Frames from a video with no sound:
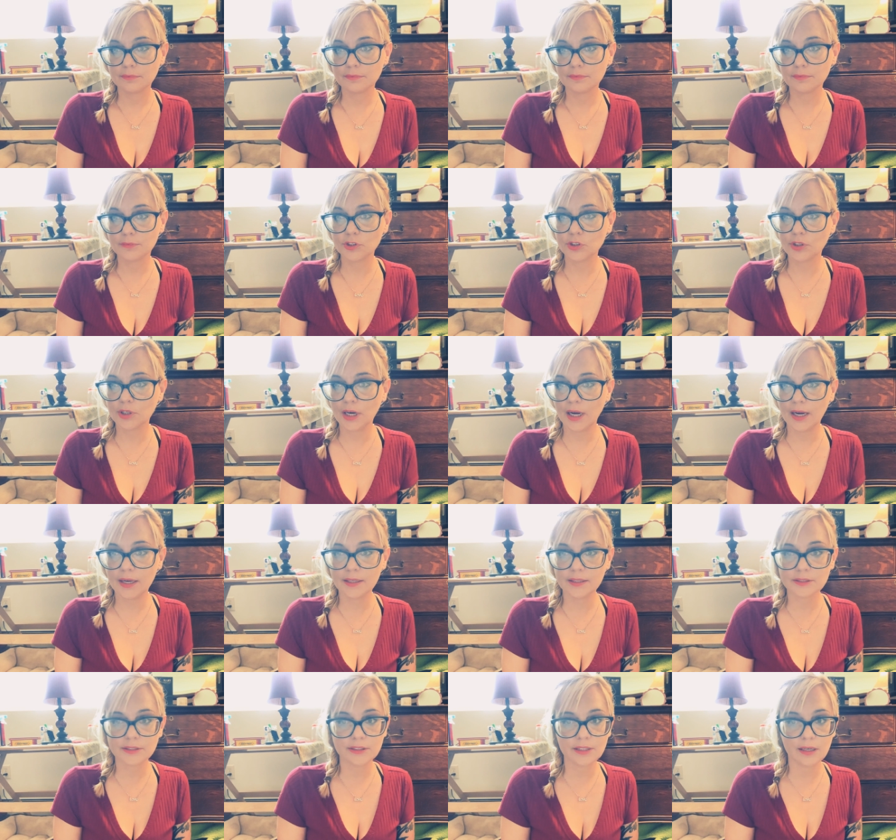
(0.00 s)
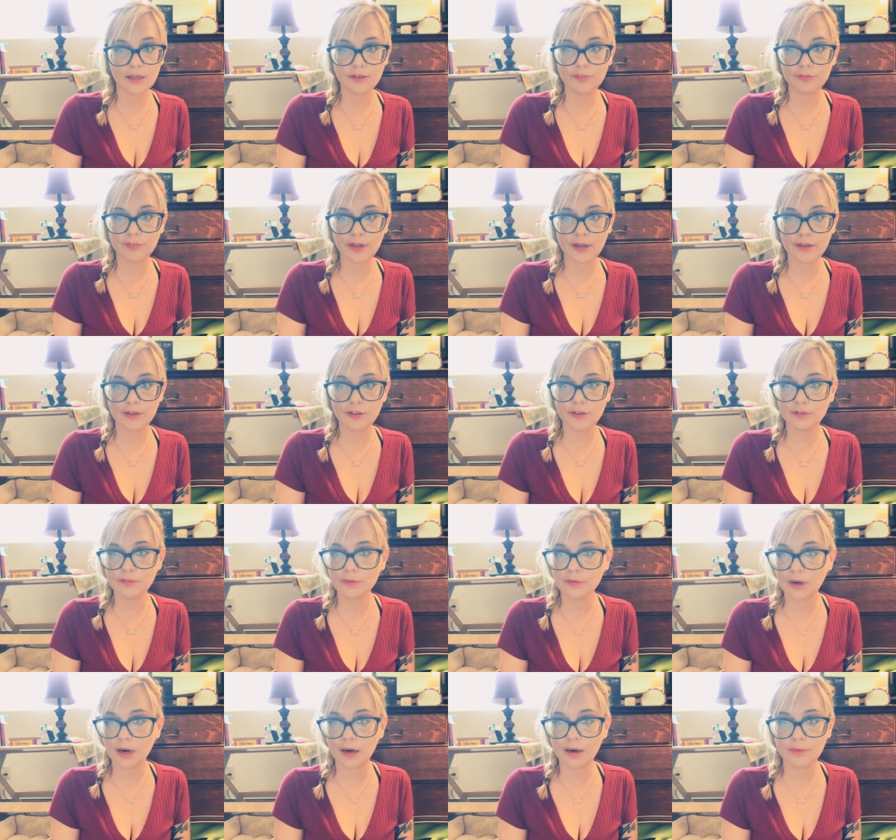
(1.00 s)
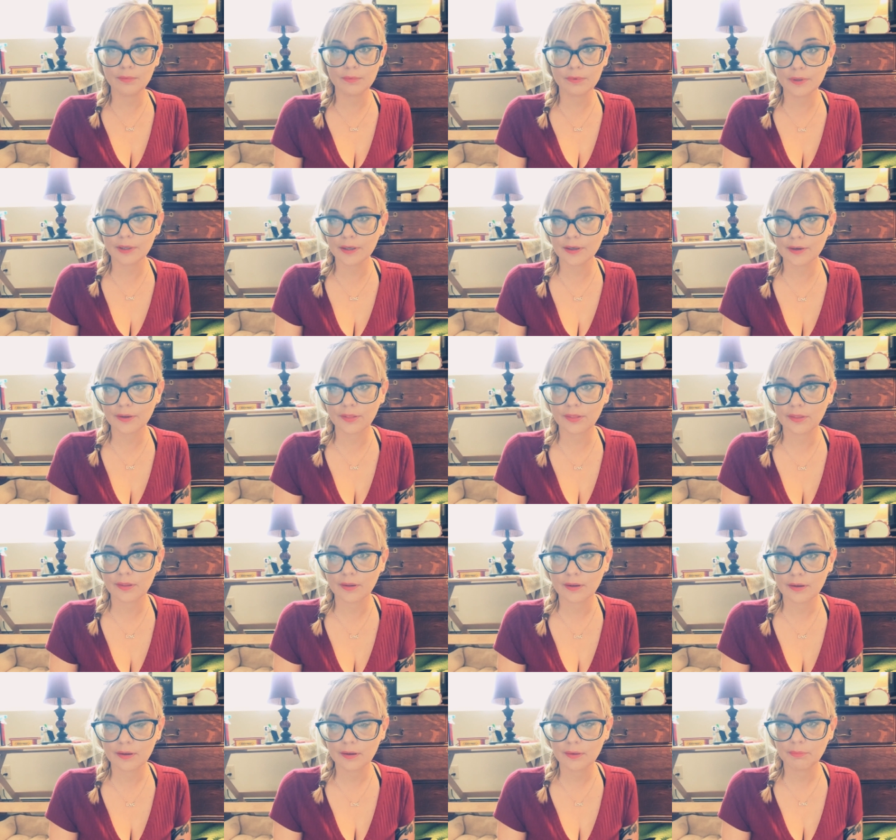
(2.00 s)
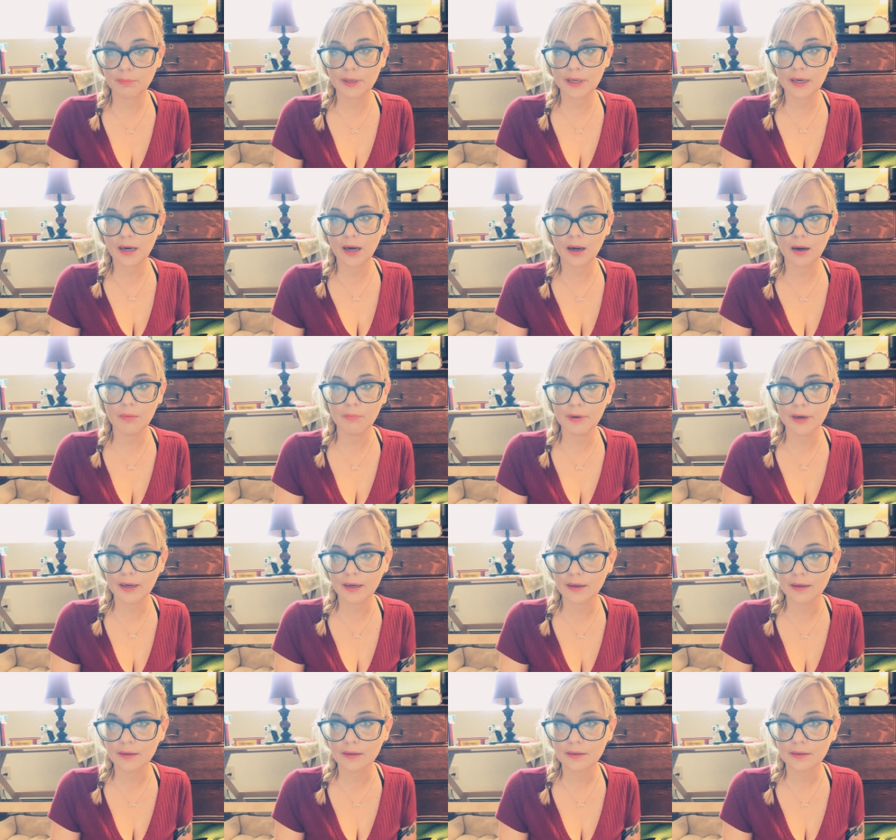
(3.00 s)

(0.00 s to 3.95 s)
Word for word: your higher self, that you are worth becoming